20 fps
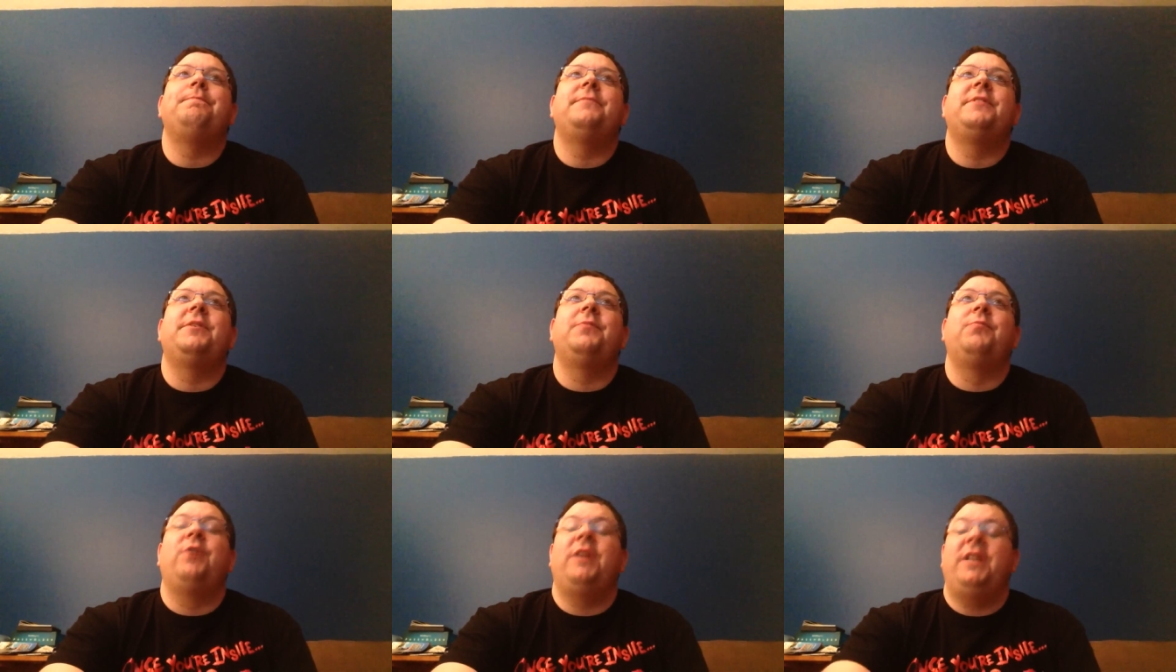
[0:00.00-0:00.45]

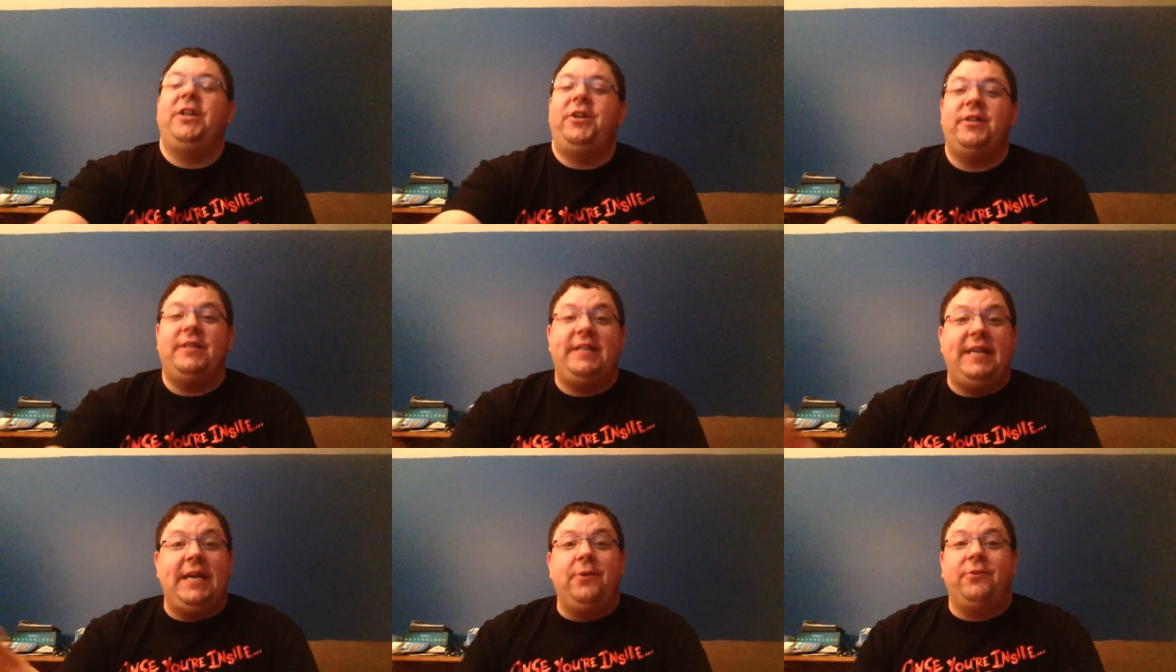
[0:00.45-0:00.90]
some really
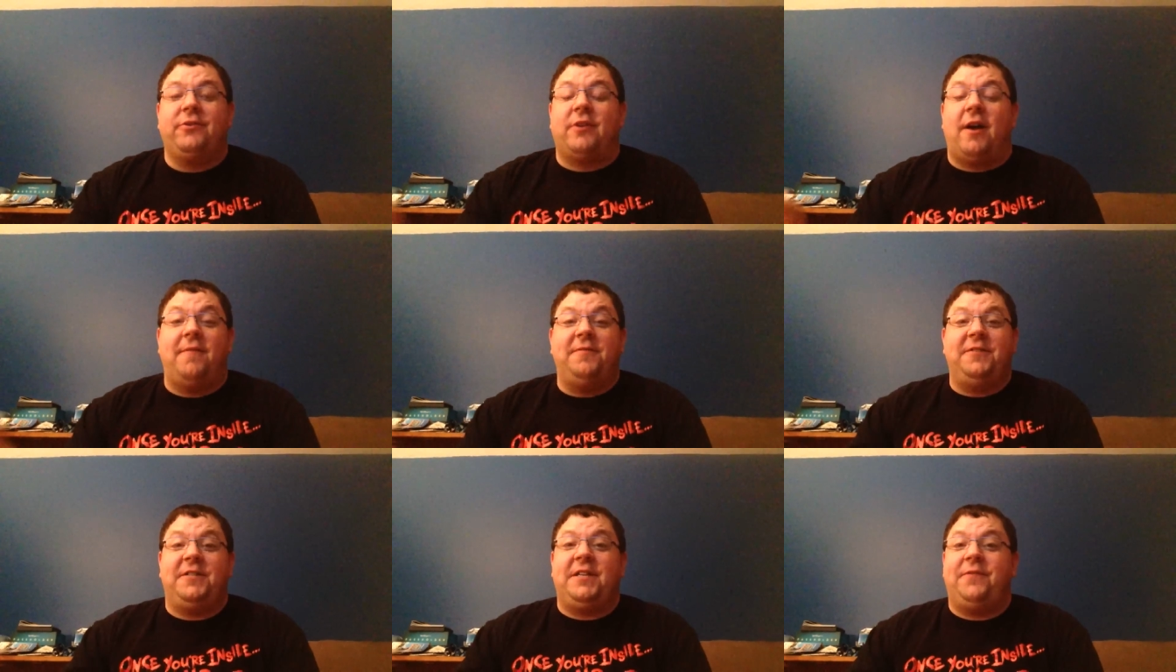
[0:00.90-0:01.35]
good deals,
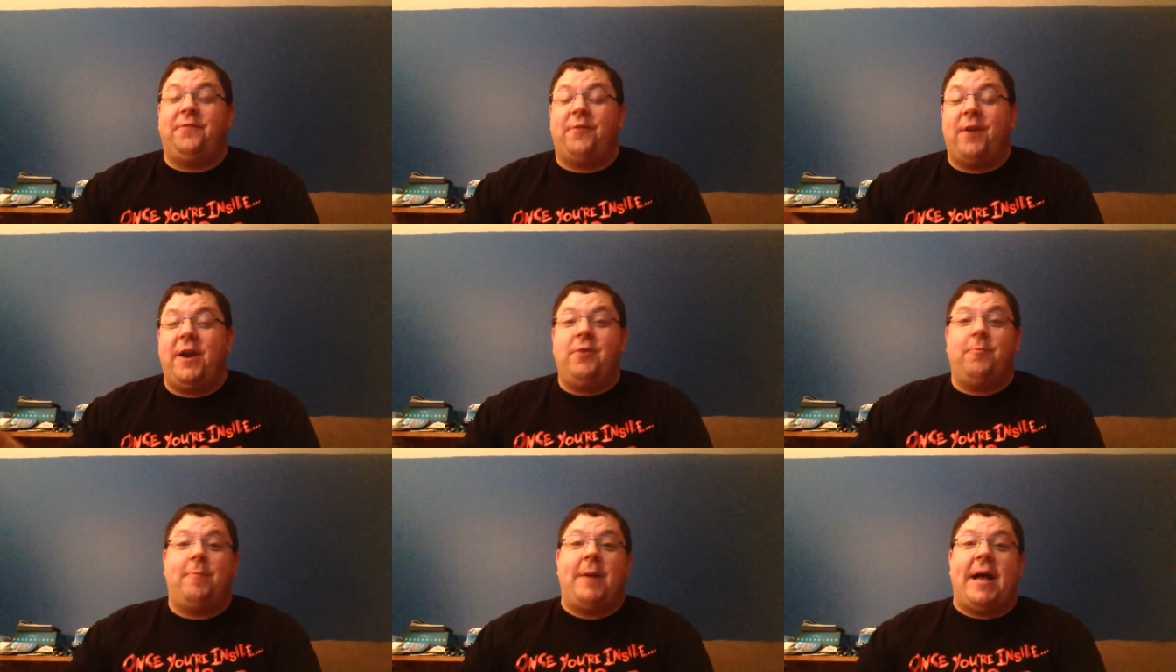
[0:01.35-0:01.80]
obviously,
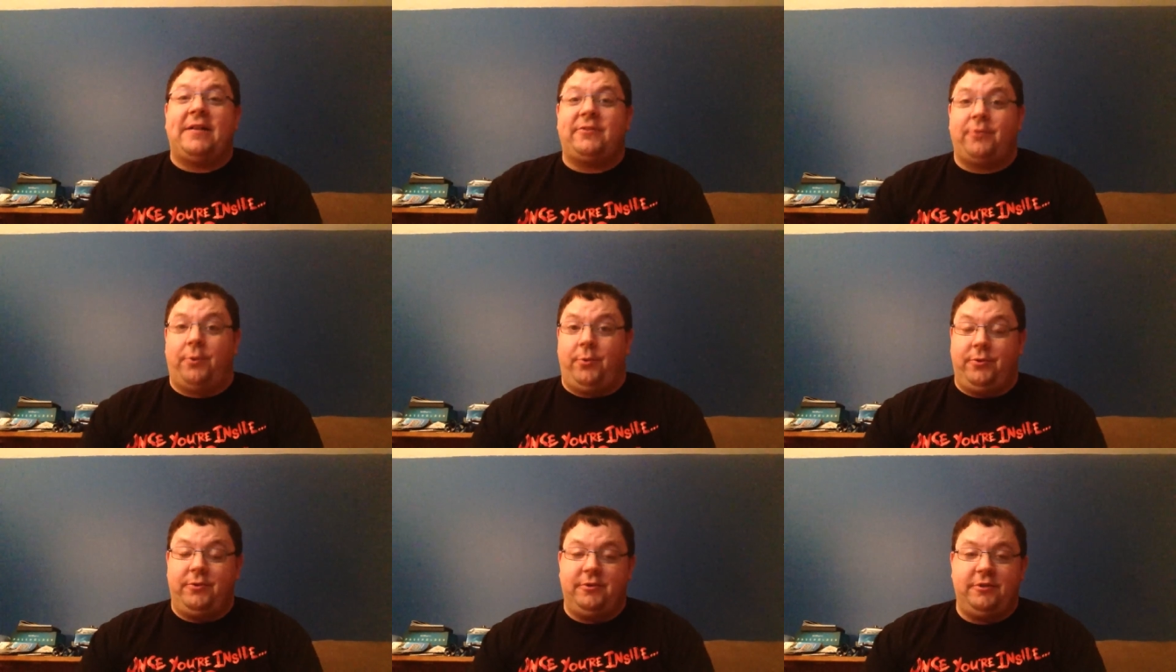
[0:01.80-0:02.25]
for annual pass
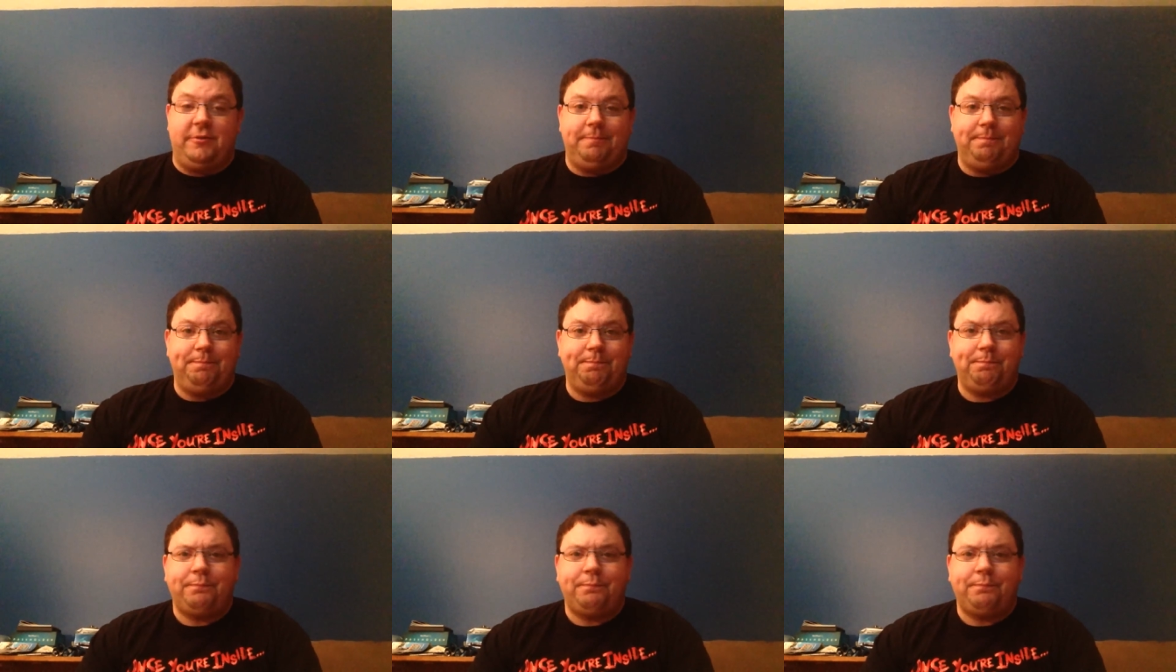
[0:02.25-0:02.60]
holders.